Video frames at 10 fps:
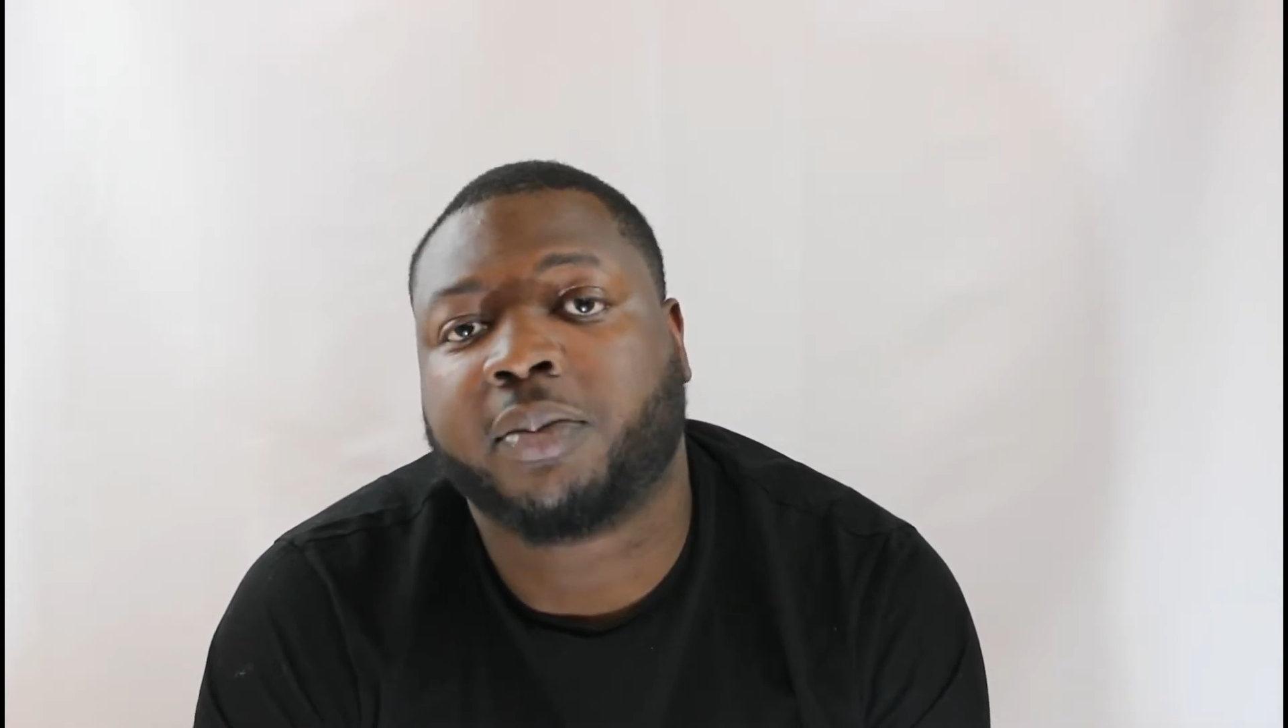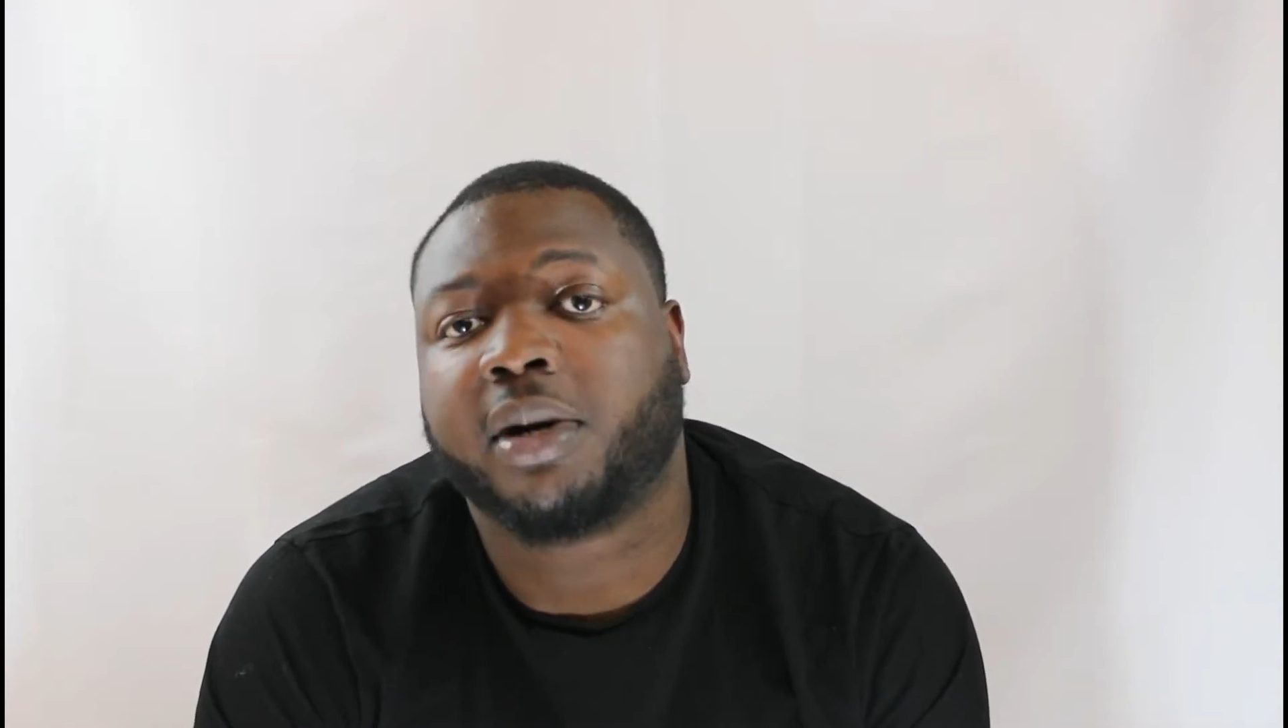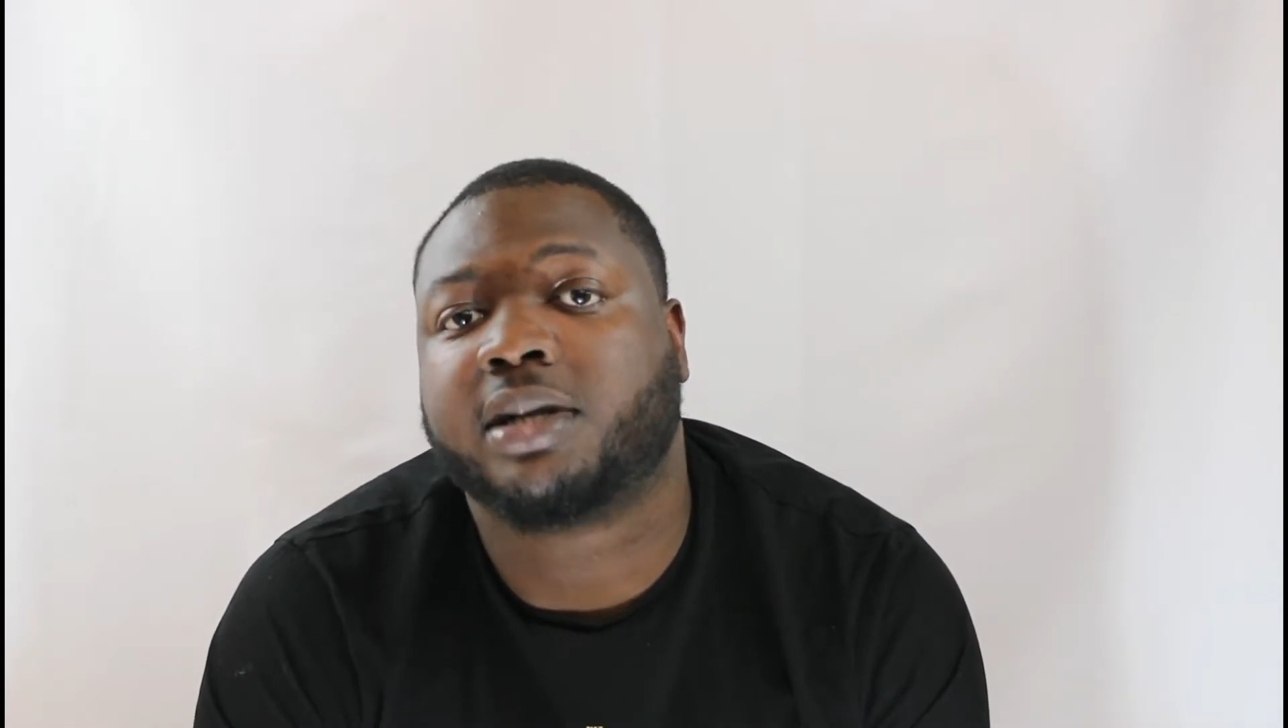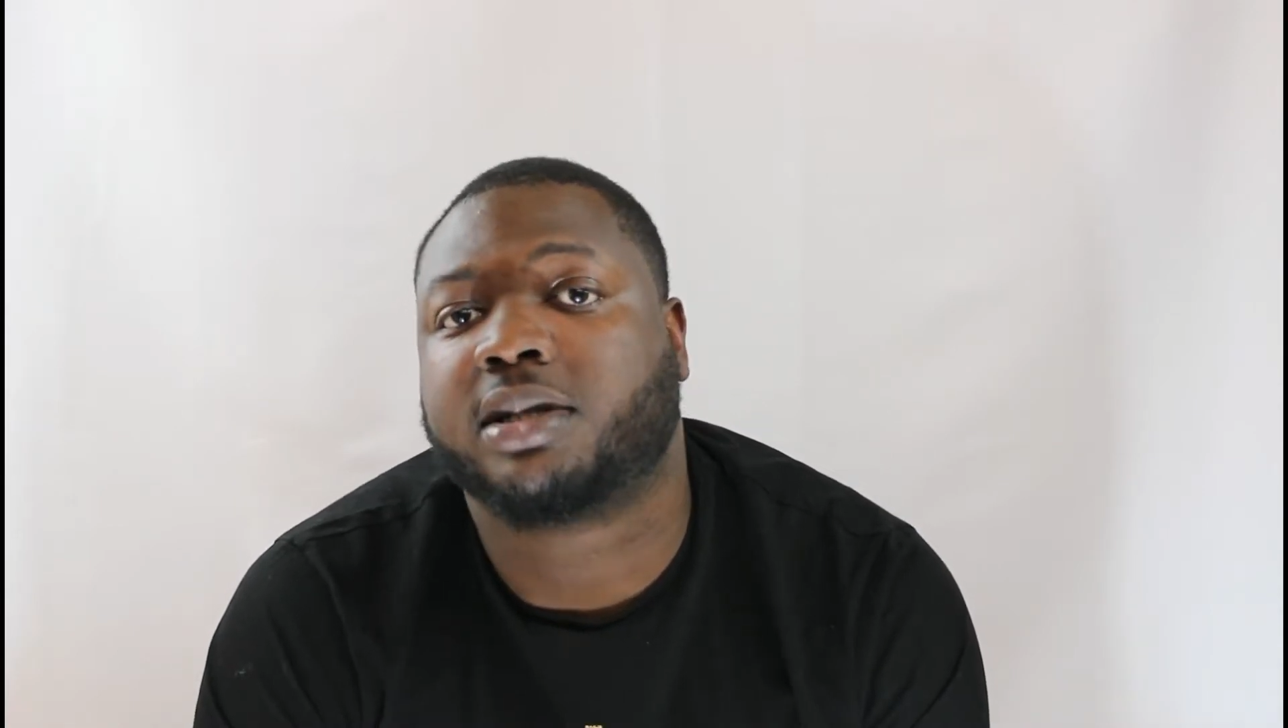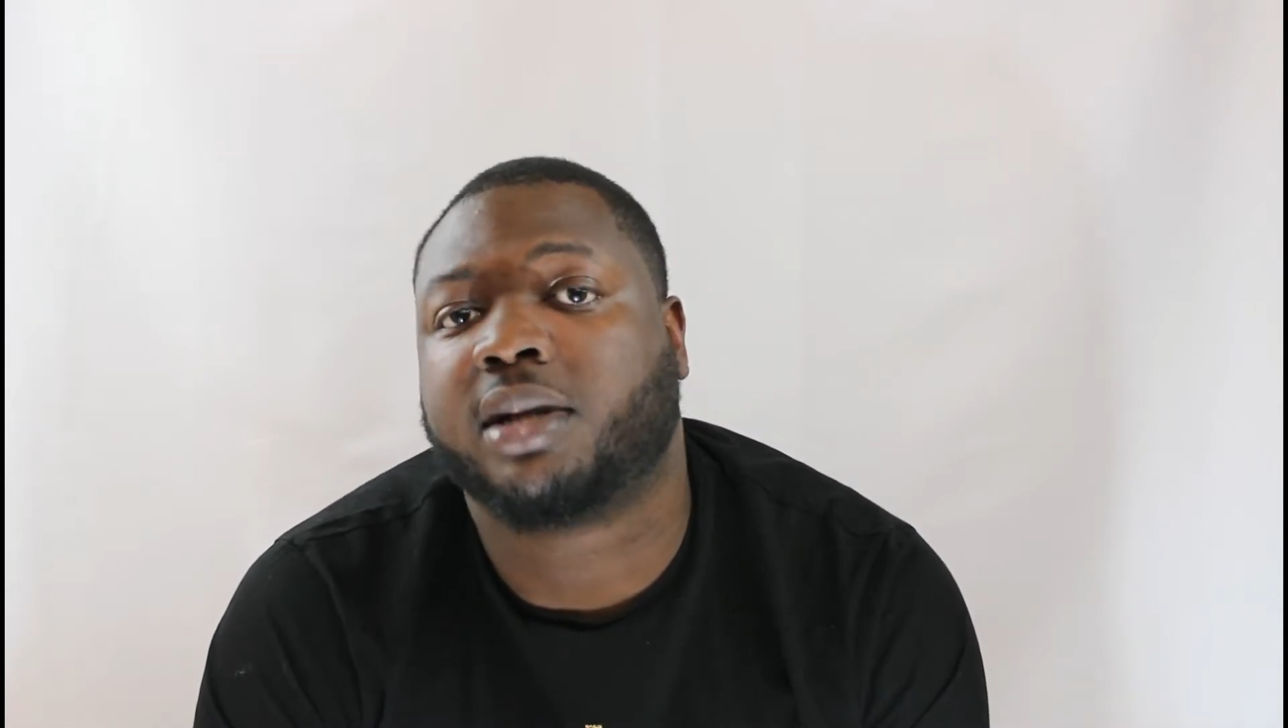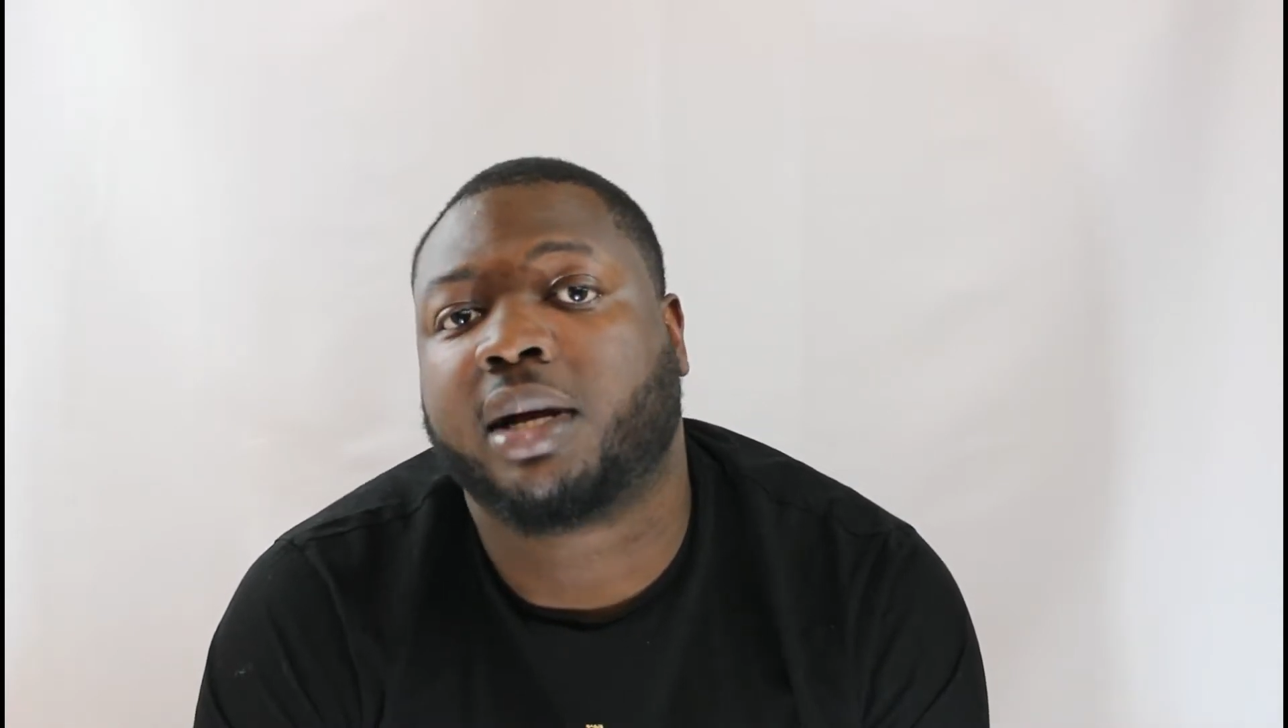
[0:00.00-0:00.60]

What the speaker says: person